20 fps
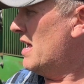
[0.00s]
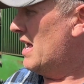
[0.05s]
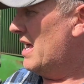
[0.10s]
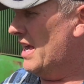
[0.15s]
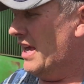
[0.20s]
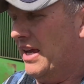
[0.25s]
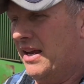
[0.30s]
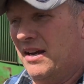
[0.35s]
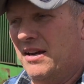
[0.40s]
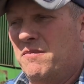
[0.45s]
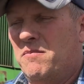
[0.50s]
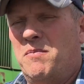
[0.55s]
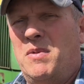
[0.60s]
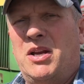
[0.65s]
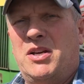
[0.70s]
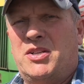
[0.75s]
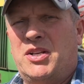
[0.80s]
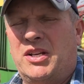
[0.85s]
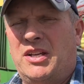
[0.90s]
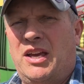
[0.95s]
in
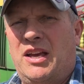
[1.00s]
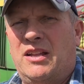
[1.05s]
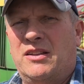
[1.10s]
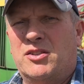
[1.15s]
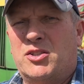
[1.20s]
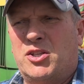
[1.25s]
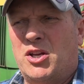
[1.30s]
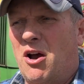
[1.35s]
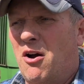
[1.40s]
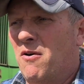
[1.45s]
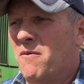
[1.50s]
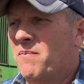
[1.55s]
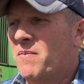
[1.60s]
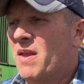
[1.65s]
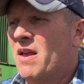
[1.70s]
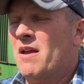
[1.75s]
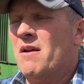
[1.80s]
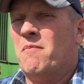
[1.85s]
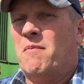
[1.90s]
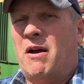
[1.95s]
Michigan. So
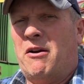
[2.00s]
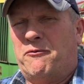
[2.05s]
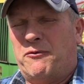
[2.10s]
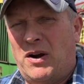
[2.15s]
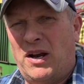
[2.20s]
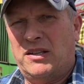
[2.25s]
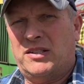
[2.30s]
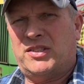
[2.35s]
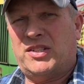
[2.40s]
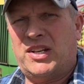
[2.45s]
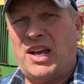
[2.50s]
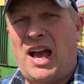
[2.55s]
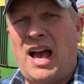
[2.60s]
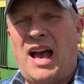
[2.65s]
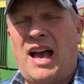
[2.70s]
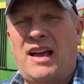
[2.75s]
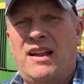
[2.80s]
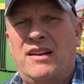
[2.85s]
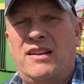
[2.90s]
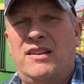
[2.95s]
my friend
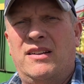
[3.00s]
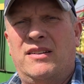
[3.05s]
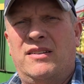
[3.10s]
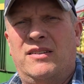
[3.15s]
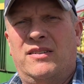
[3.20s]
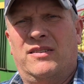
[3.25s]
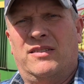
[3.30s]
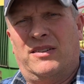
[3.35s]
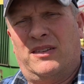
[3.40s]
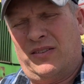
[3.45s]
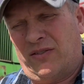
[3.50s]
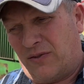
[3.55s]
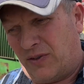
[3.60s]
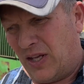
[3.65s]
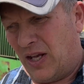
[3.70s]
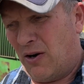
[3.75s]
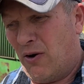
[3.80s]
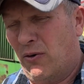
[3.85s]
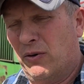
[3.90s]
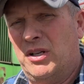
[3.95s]
Scott
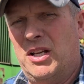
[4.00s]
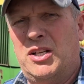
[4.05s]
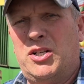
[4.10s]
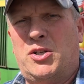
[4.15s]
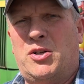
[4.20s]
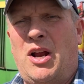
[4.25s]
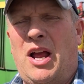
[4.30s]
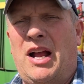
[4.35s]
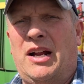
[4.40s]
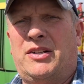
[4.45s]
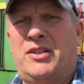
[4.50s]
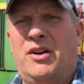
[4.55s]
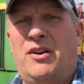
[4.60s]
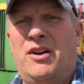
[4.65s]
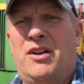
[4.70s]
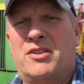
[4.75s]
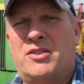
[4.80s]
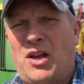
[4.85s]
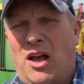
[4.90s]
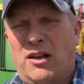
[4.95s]
that owned this tractor
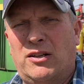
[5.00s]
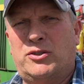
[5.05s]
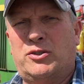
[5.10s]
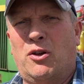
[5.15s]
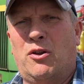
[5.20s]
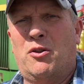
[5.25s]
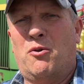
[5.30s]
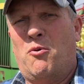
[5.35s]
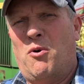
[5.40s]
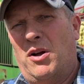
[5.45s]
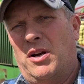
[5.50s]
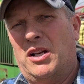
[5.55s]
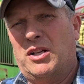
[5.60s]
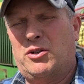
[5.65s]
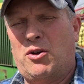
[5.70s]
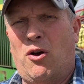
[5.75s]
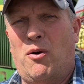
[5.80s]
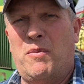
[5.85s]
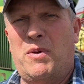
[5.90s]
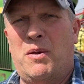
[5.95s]
is also the one that
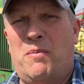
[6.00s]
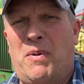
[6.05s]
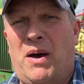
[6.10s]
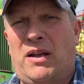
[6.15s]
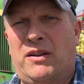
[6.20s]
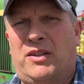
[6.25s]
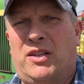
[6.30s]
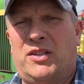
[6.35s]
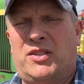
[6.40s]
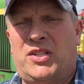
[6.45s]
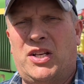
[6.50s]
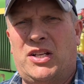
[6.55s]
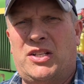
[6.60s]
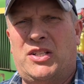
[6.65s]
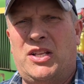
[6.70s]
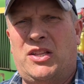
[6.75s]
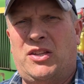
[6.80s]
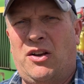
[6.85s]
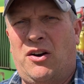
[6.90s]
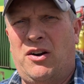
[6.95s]
told me about the
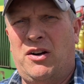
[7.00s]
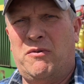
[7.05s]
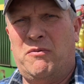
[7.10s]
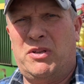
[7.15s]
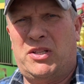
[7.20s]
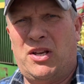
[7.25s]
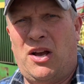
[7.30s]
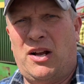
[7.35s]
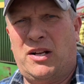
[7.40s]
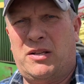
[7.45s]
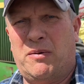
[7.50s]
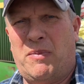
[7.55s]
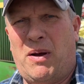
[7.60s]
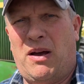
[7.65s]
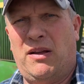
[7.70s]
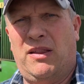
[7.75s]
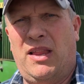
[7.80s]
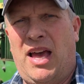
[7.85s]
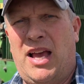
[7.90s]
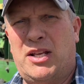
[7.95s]
6030 we talked
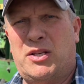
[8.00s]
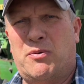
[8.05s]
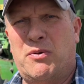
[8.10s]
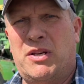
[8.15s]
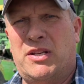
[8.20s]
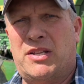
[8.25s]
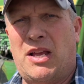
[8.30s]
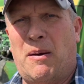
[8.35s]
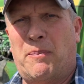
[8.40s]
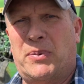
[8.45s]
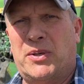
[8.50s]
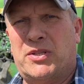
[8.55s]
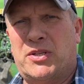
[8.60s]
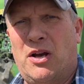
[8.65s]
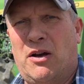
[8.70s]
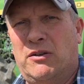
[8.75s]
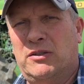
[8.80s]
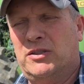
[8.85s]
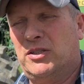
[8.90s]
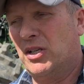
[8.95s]
about in last week's
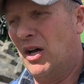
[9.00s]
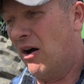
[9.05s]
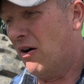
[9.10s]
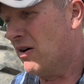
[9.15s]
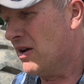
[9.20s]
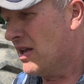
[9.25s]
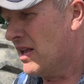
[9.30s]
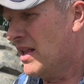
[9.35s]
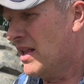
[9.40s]
episode. So